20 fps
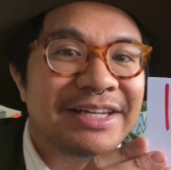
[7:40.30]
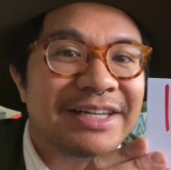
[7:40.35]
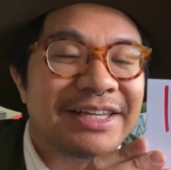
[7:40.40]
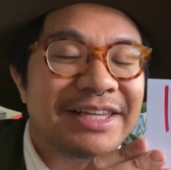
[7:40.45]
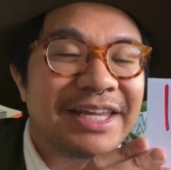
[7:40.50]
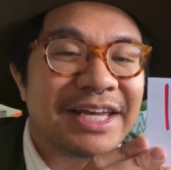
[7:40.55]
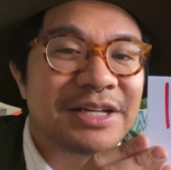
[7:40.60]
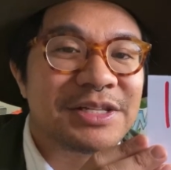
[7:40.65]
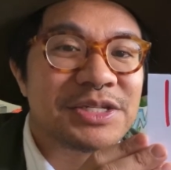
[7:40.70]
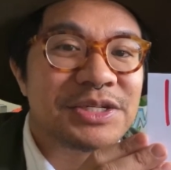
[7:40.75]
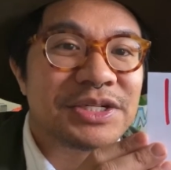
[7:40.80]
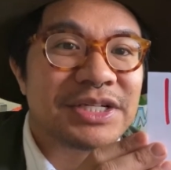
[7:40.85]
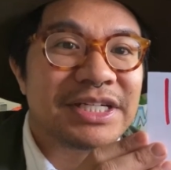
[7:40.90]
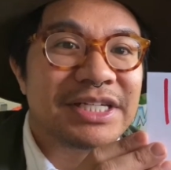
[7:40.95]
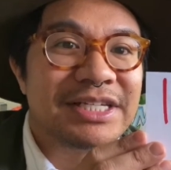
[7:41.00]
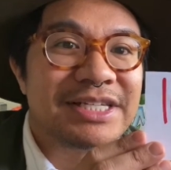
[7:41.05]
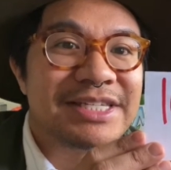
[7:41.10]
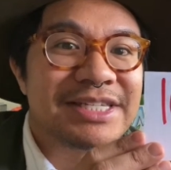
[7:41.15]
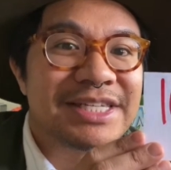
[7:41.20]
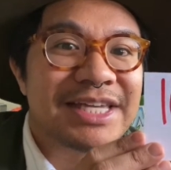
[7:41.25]
The answer
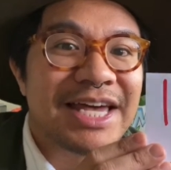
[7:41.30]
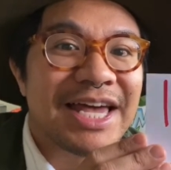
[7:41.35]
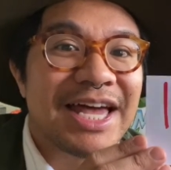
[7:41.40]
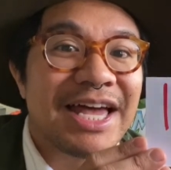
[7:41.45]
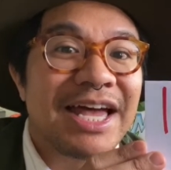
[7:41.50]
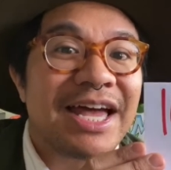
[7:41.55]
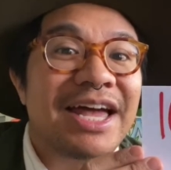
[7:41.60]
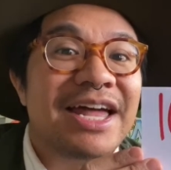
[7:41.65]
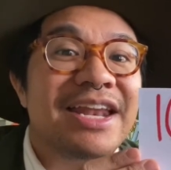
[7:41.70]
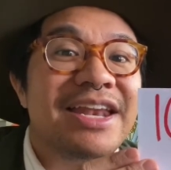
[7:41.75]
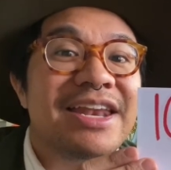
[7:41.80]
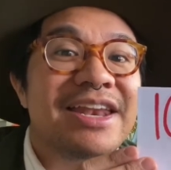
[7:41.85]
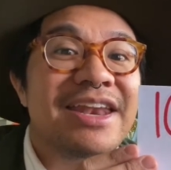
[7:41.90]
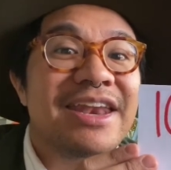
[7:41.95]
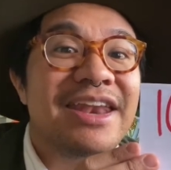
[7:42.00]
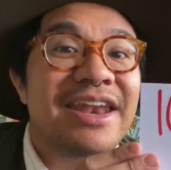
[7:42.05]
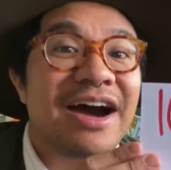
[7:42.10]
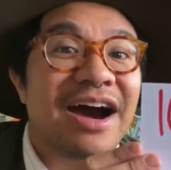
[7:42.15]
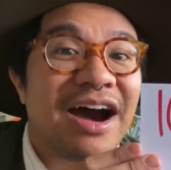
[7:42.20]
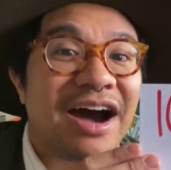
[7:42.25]
is
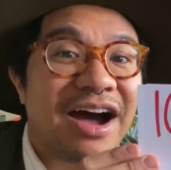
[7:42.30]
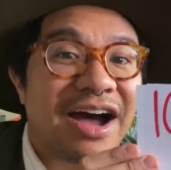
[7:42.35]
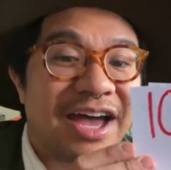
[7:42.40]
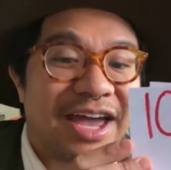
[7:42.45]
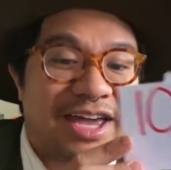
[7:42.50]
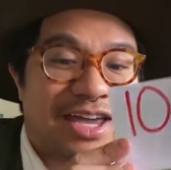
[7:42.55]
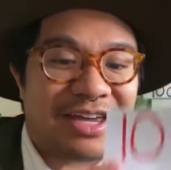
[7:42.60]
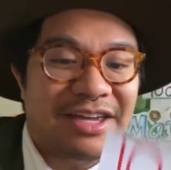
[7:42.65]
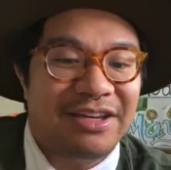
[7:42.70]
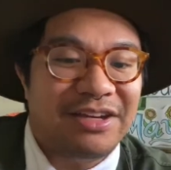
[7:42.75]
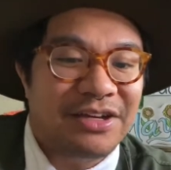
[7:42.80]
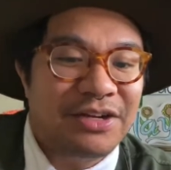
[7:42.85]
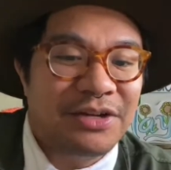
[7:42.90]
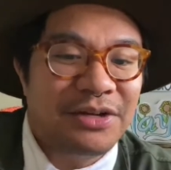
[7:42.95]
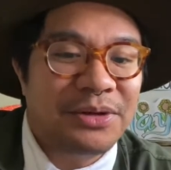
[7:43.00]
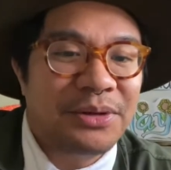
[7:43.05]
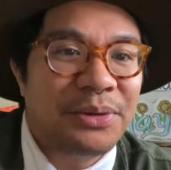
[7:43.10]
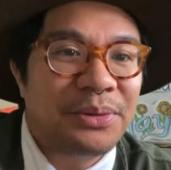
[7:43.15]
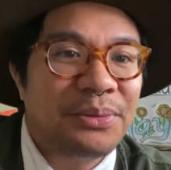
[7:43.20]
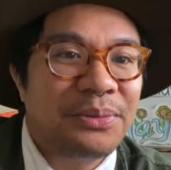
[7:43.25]
9.
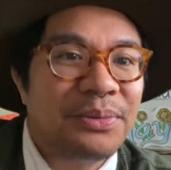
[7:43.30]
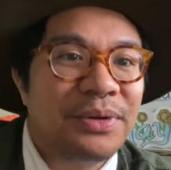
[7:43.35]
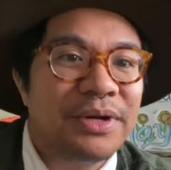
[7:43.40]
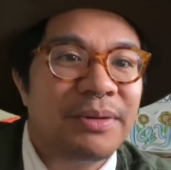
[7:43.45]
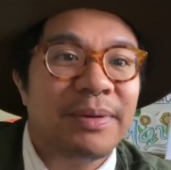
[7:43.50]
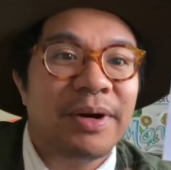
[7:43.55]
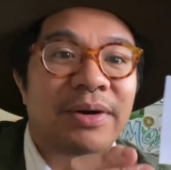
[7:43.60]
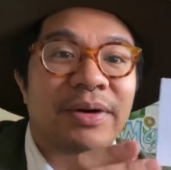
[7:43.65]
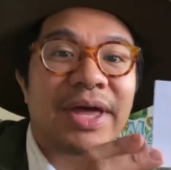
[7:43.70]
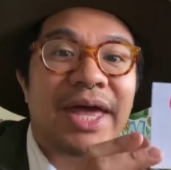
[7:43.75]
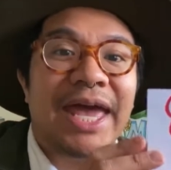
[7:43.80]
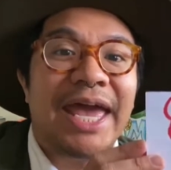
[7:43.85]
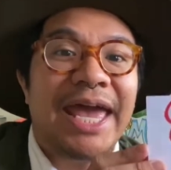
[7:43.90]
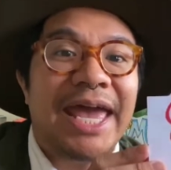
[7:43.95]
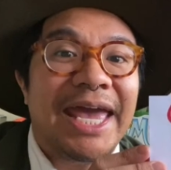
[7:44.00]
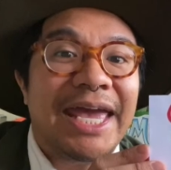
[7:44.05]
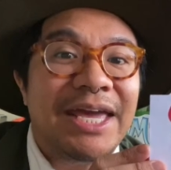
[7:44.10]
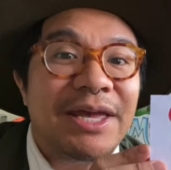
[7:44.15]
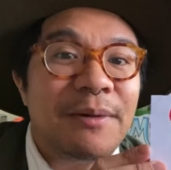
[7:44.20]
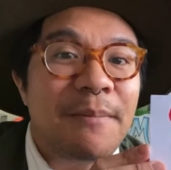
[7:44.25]
What about
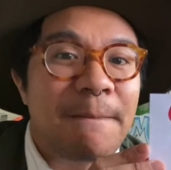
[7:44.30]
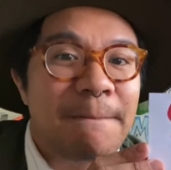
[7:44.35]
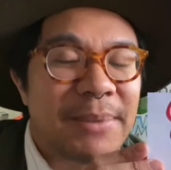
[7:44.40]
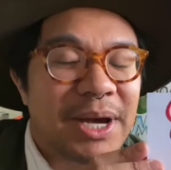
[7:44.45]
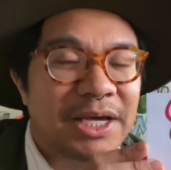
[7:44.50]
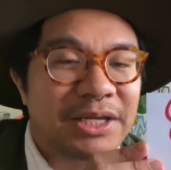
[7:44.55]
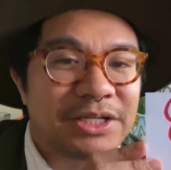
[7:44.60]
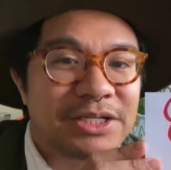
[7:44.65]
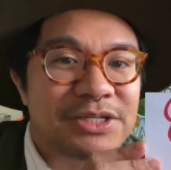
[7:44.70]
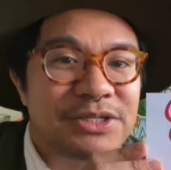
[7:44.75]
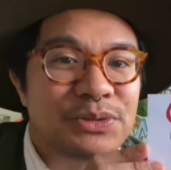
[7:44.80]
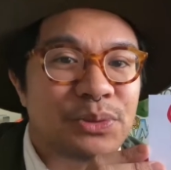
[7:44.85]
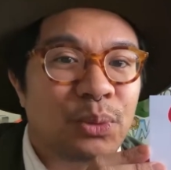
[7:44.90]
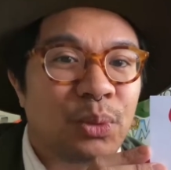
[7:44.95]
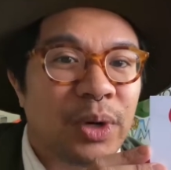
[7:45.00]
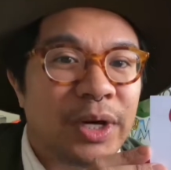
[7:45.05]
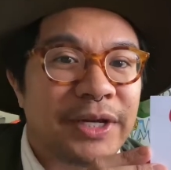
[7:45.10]
8 minus 1?